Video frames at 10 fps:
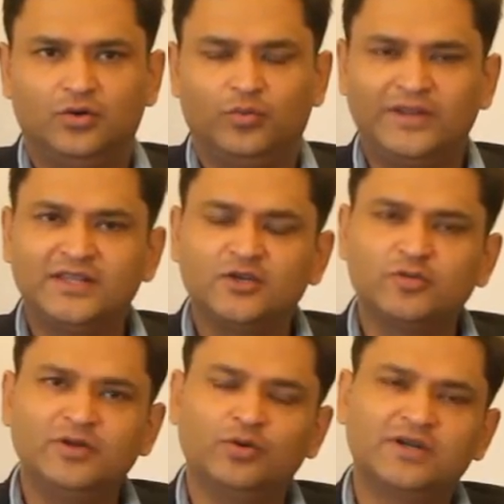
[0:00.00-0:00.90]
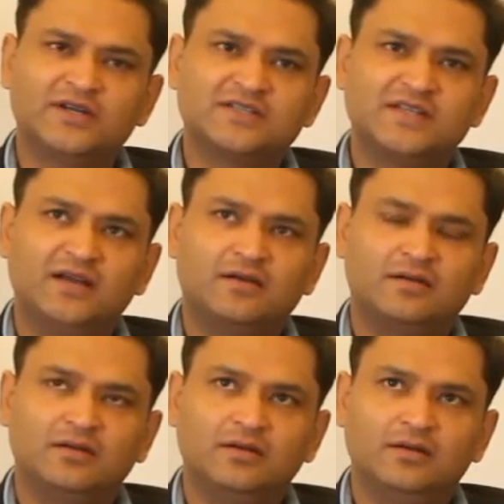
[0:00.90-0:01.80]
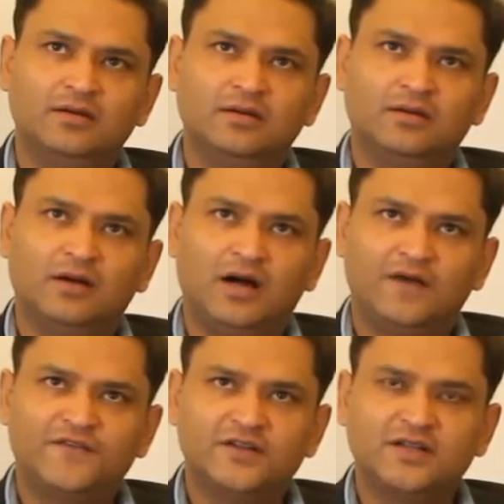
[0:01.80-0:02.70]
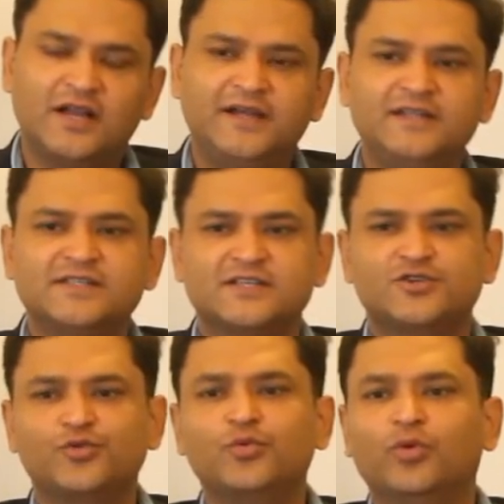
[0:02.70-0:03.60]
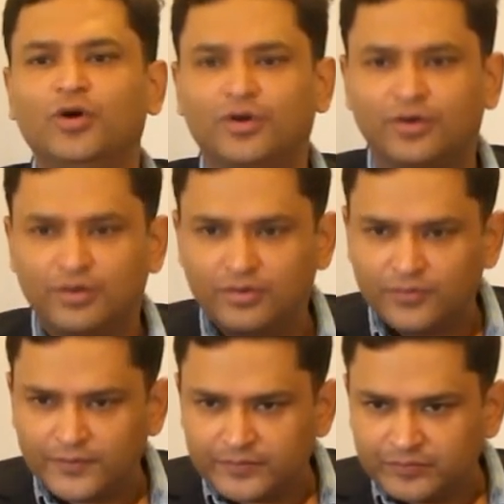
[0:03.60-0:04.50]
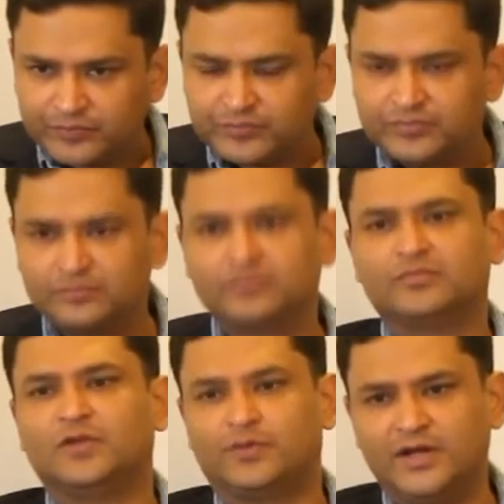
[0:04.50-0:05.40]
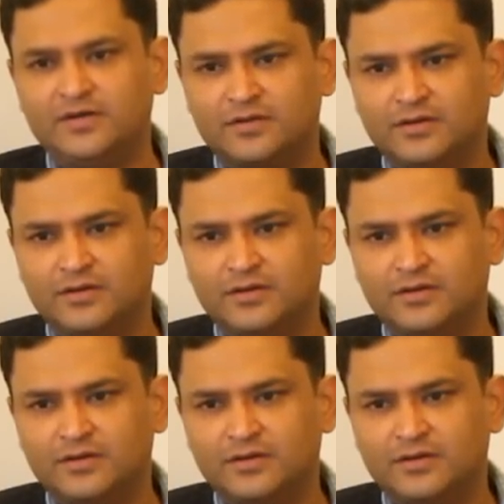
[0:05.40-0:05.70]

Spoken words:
One thing to be noted is that after the 1962 war, right?